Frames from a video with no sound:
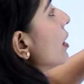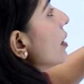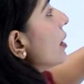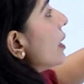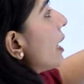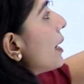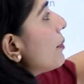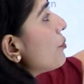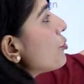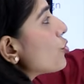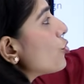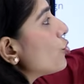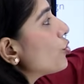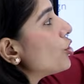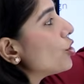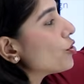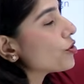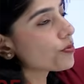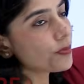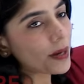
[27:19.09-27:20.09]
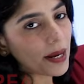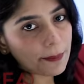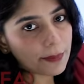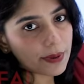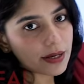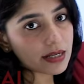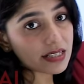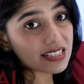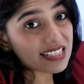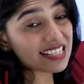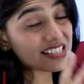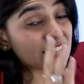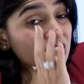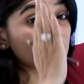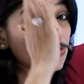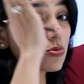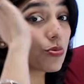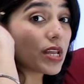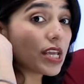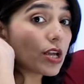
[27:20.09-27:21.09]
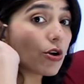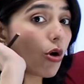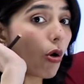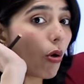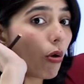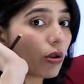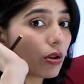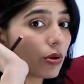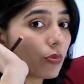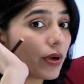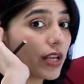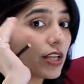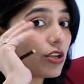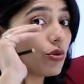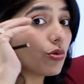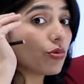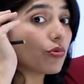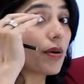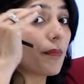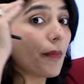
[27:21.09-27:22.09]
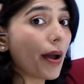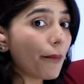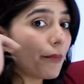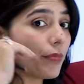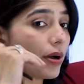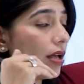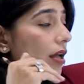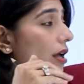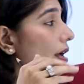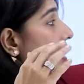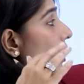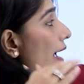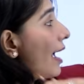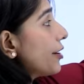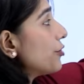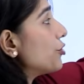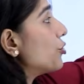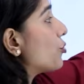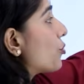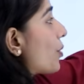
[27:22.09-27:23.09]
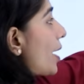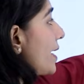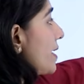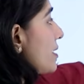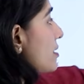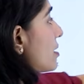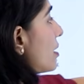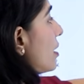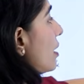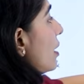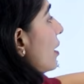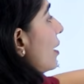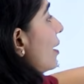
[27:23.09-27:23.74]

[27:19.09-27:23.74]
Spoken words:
Name two newspapers. This is recall, where you remember and you write.